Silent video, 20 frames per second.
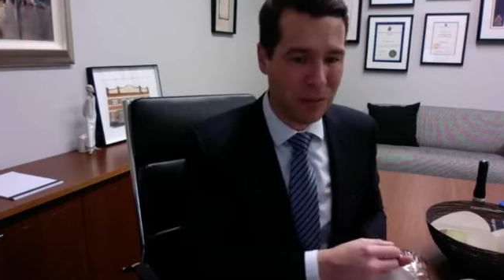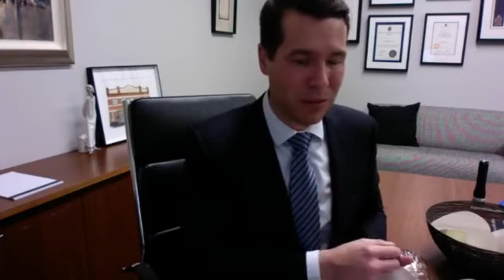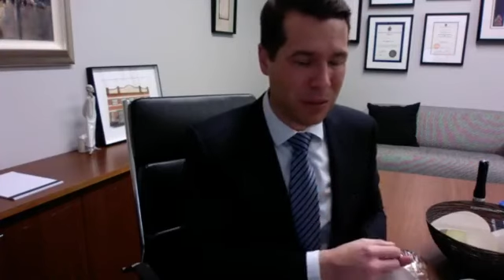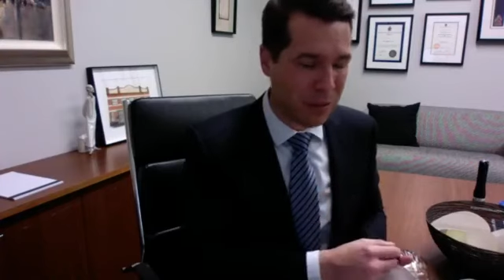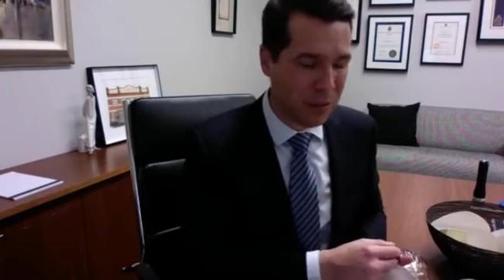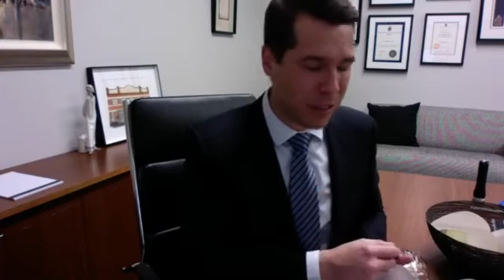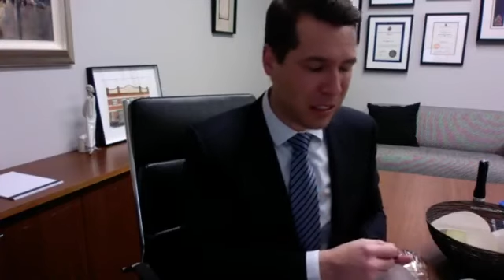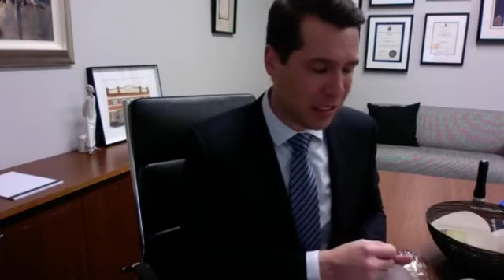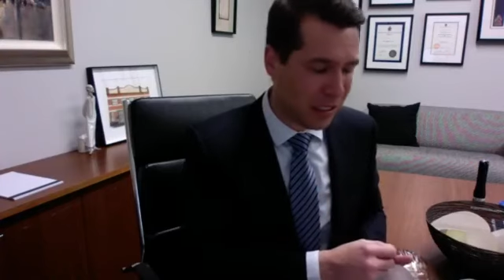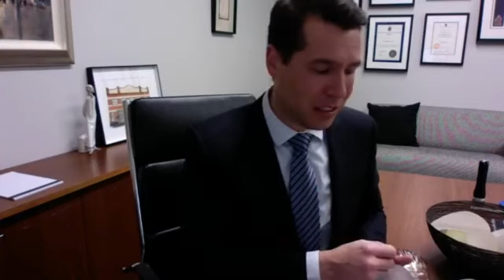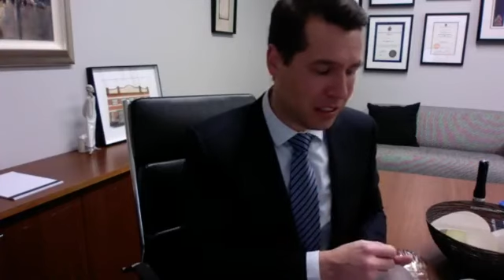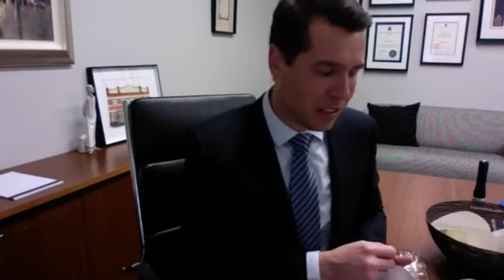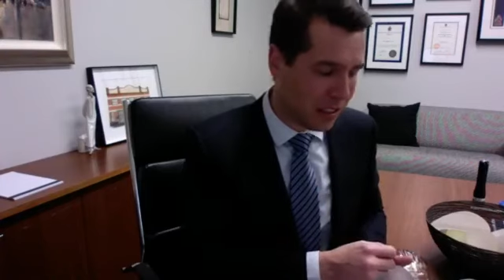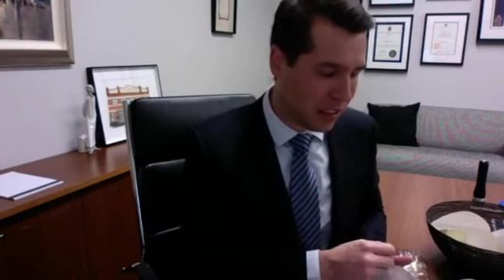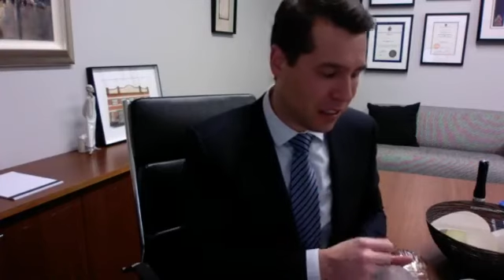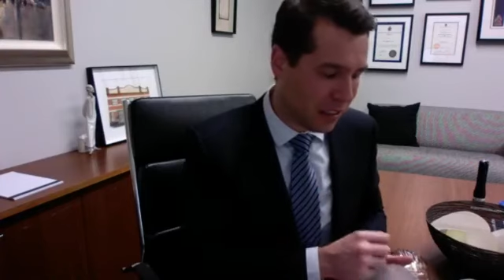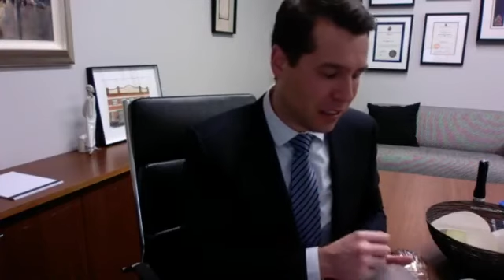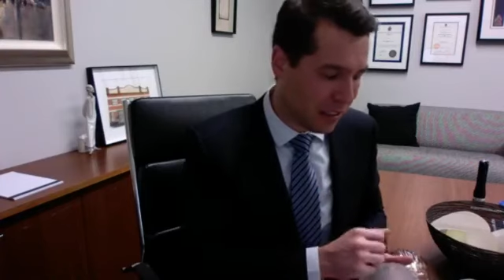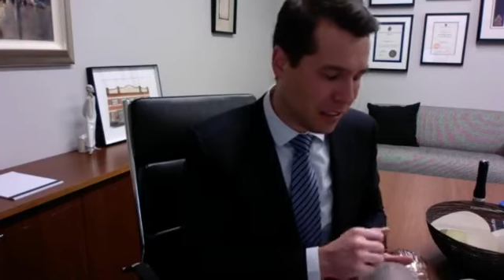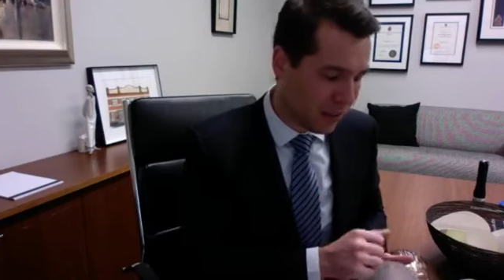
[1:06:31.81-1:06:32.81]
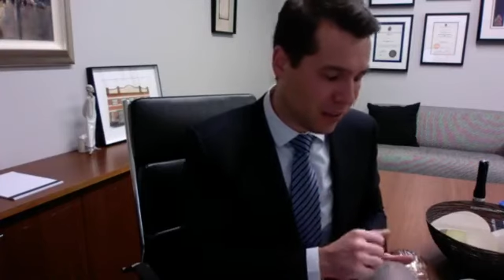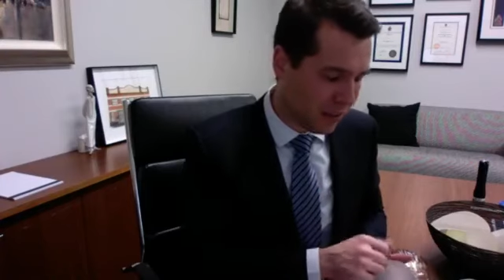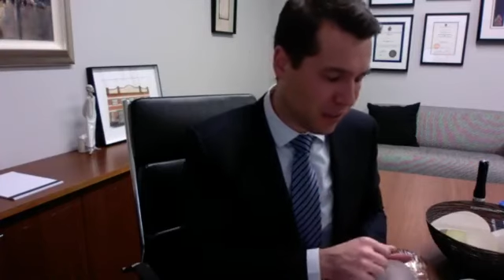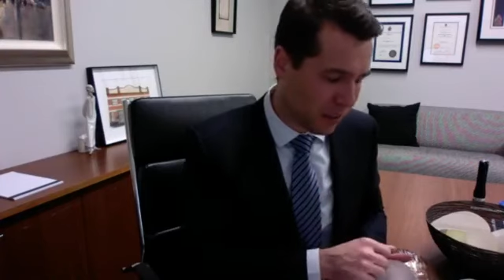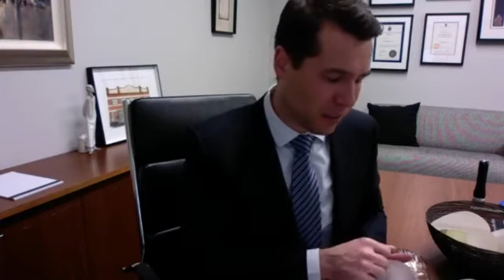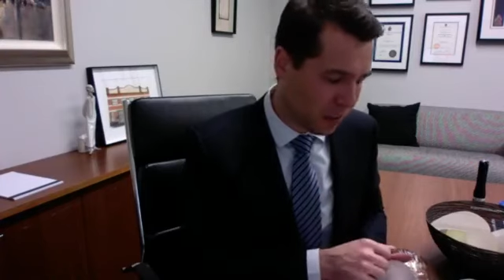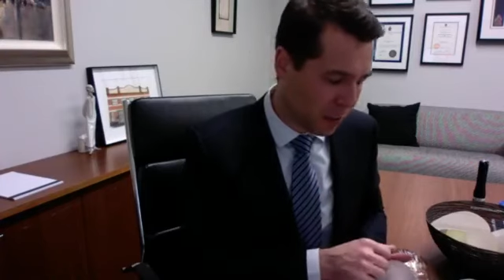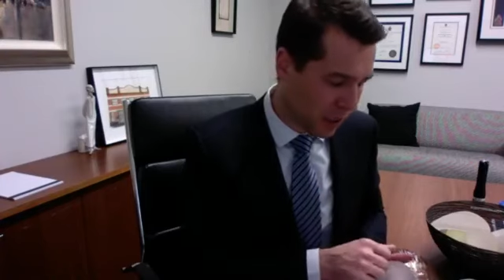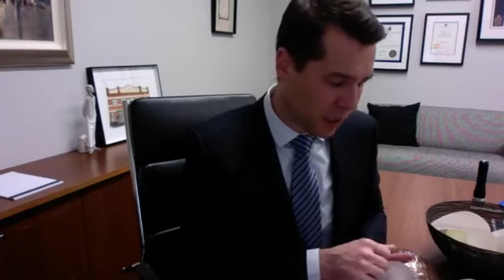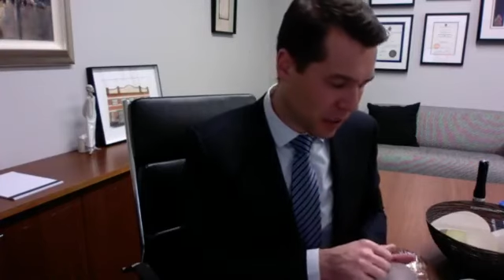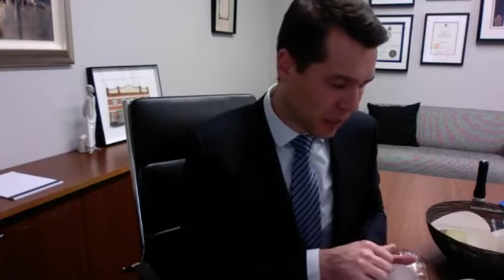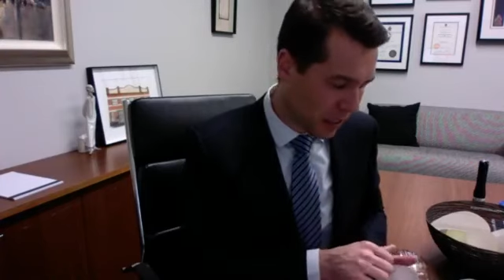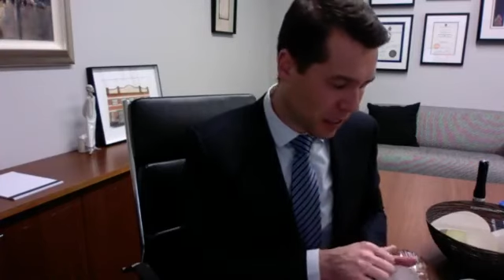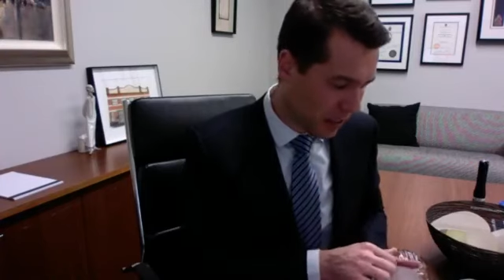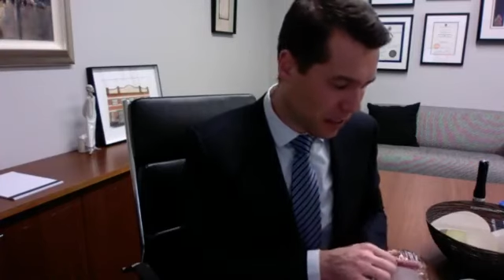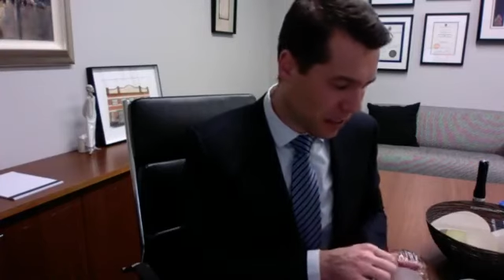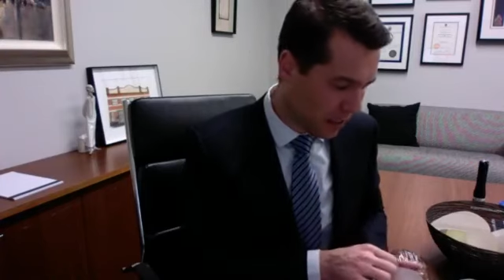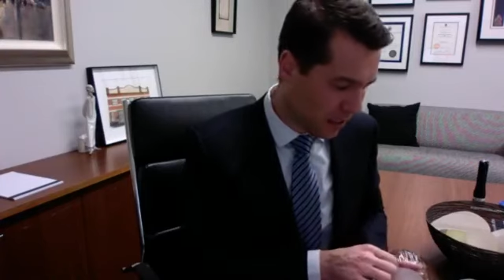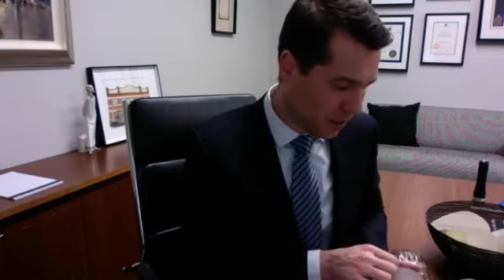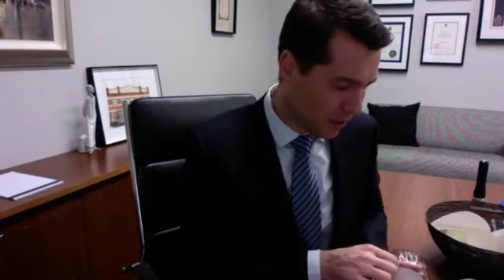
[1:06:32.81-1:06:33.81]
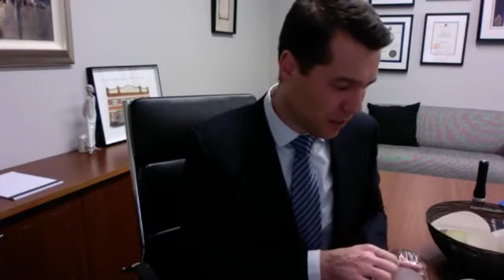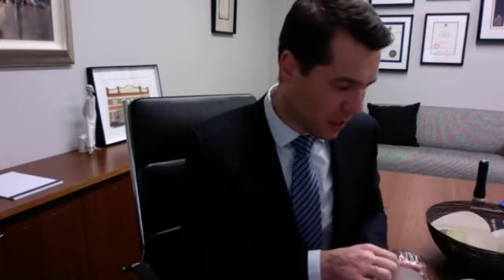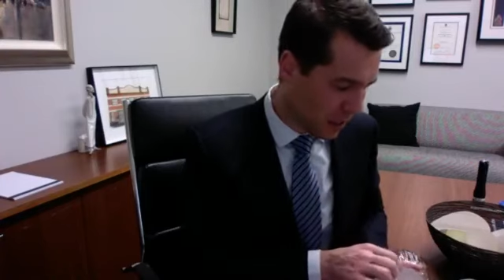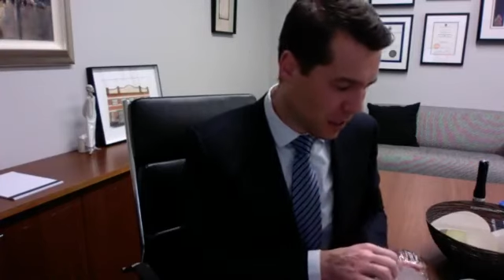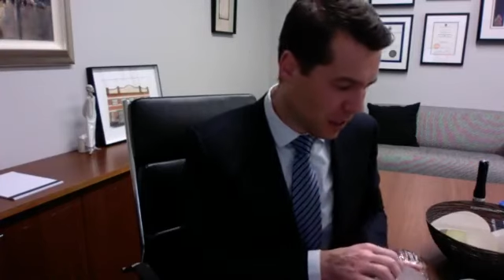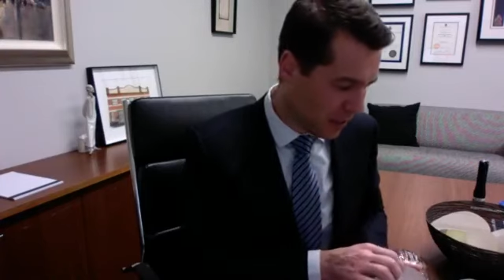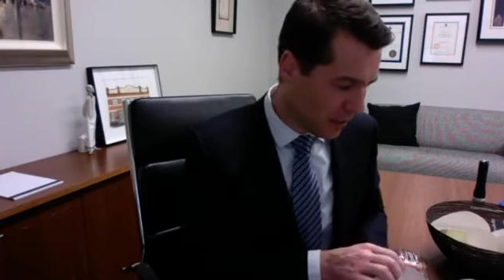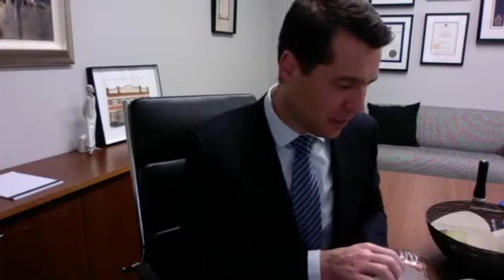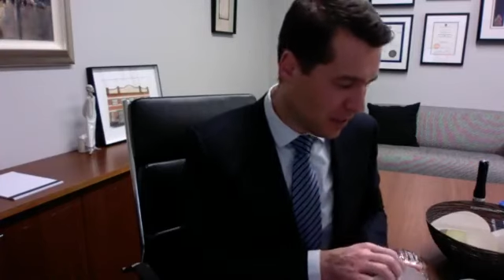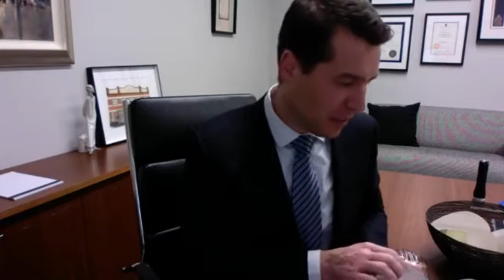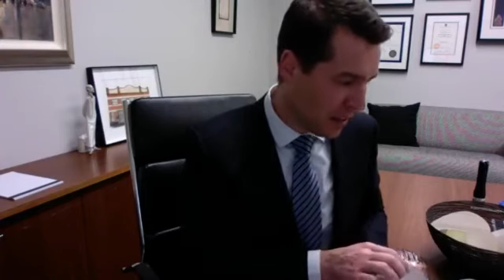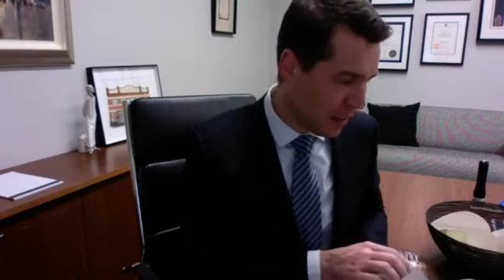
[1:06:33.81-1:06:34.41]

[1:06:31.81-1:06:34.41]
imaging study done, there's breast cancer surveillance.